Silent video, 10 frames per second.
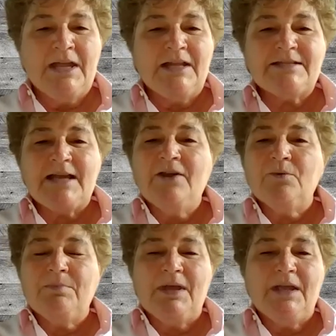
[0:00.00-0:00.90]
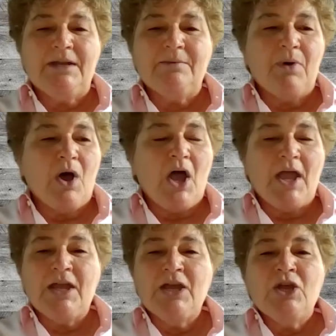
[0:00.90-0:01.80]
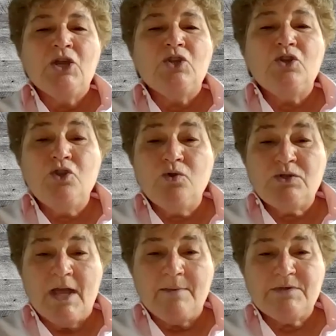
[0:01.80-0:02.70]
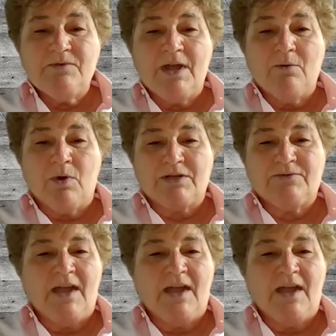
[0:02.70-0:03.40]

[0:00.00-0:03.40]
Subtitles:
It's underpinned by new types of networks,